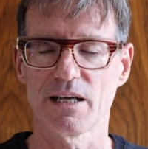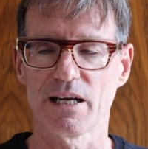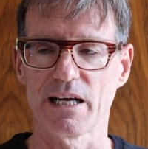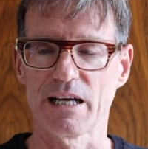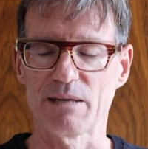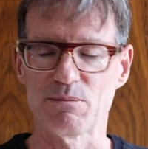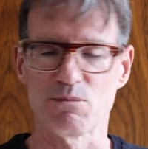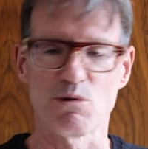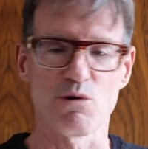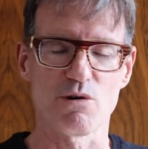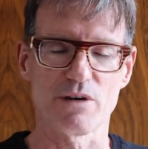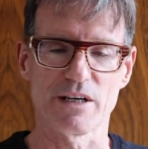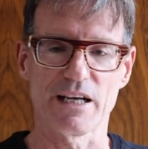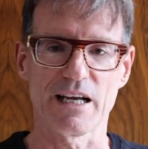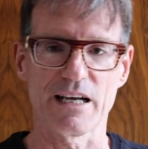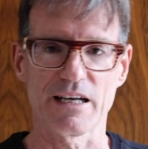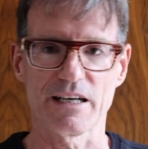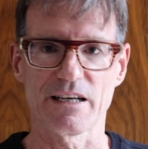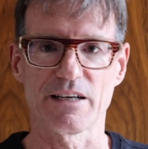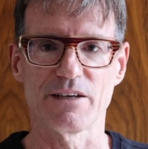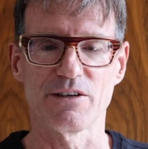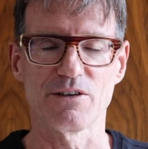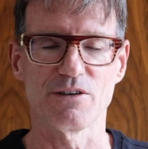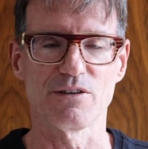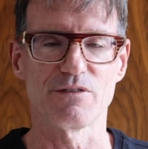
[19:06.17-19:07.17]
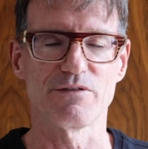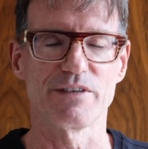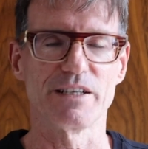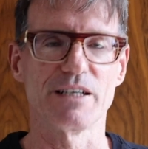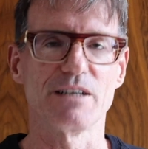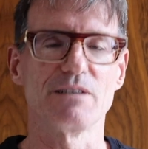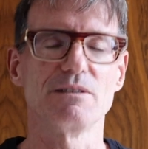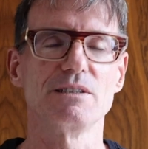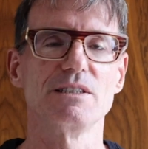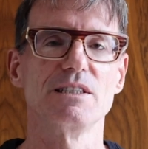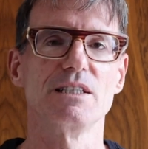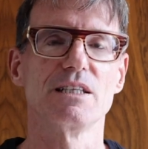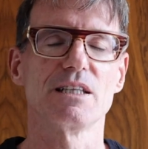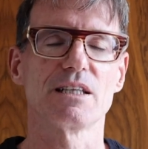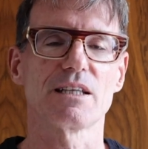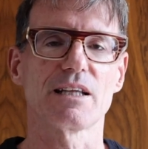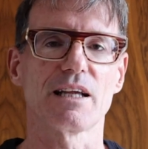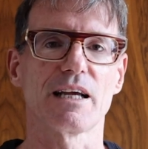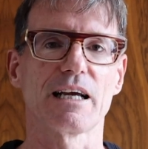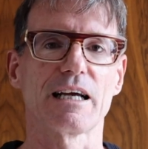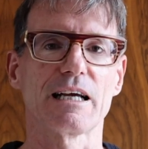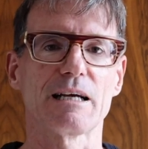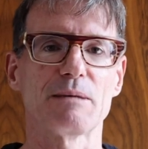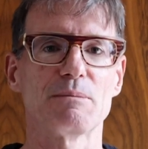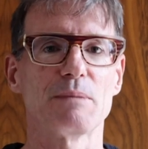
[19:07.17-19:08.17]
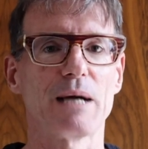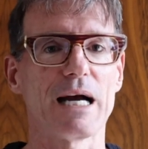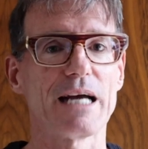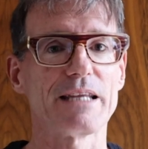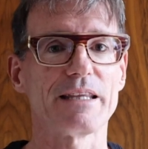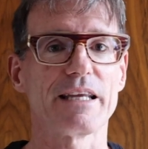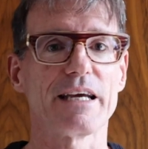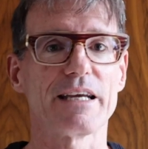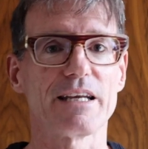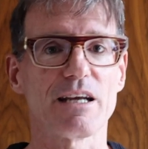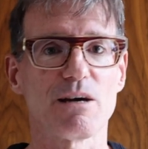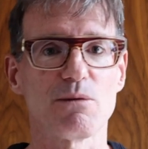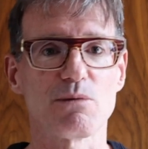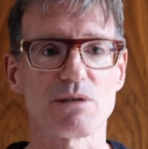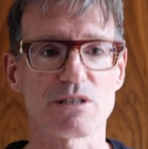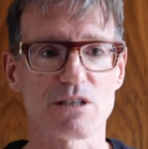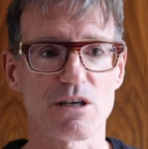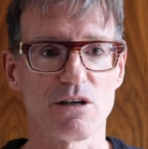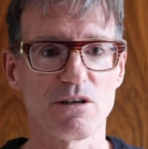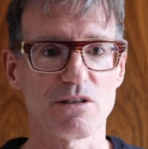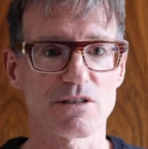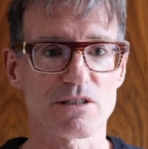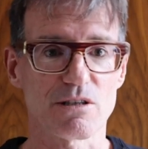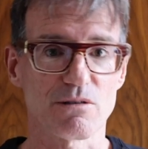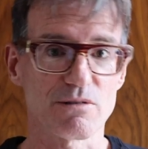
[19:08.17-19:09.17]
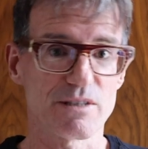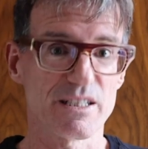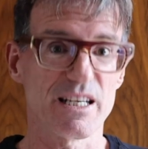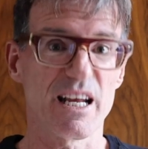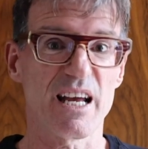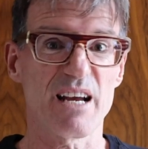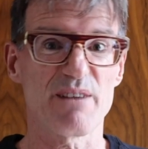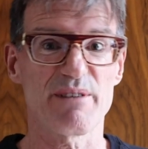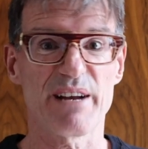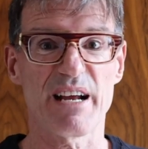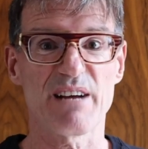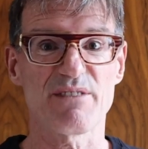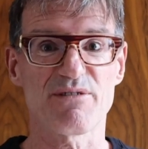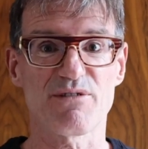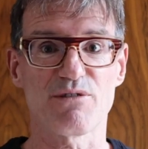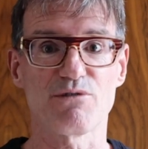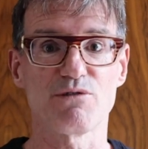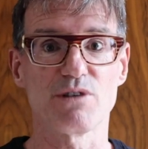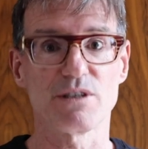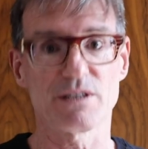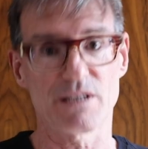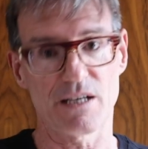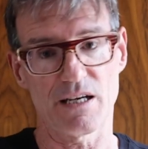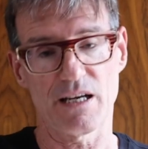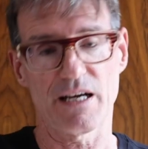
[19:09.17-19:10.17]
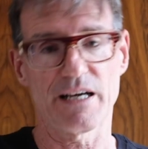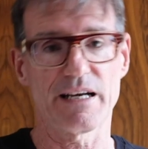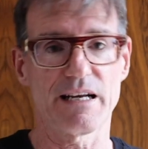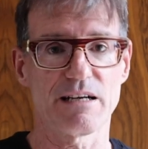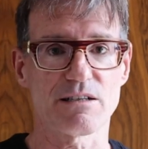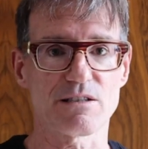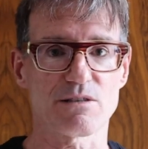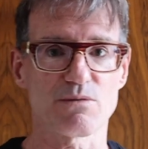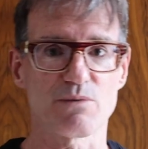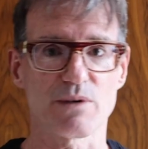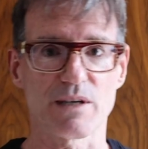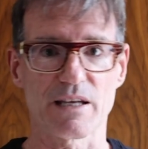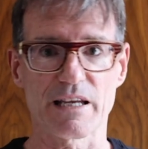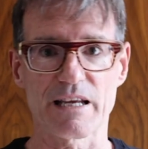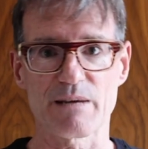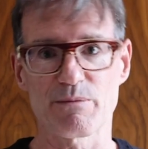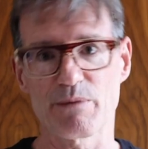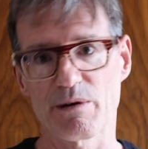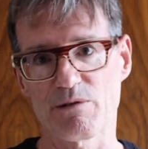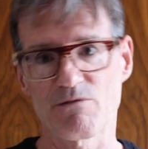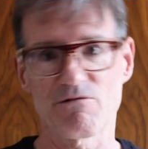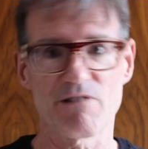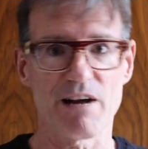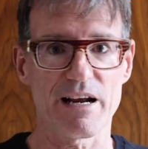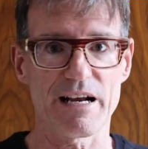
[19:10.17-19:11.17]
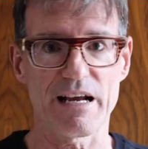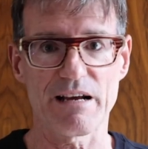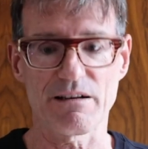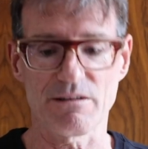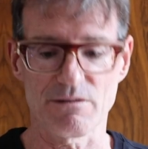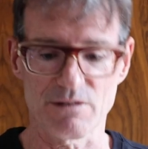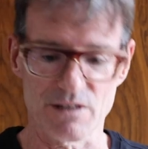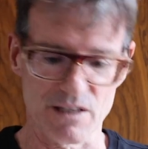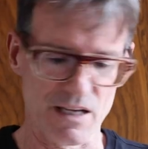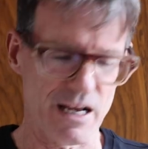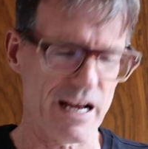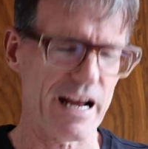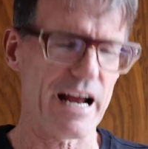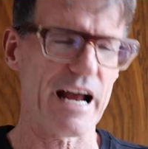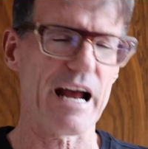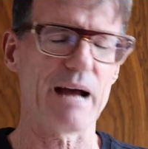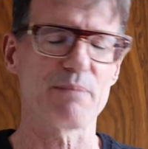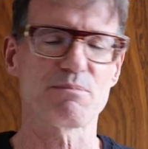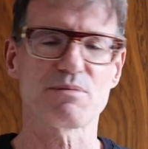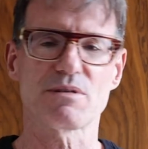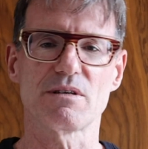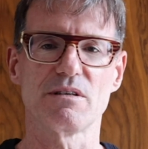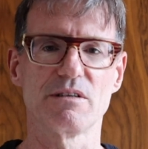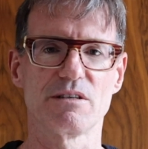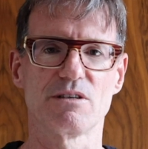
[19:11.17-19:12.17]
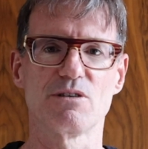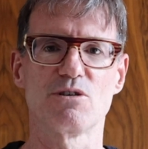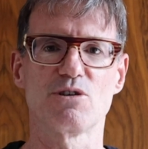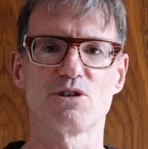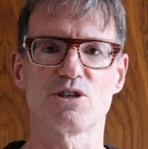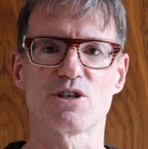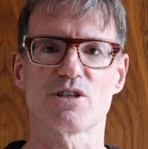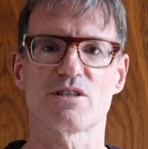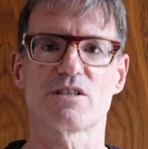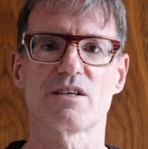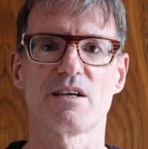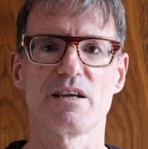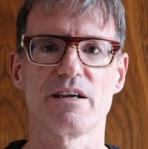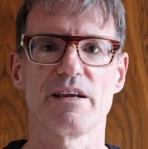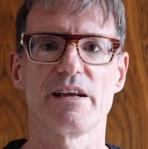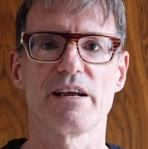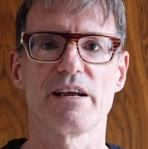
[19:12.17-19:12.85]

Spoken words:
More on that in another video. And then today I went out for a run to Lighthouse with Liam. We ran out. It was absolutely gorgeous.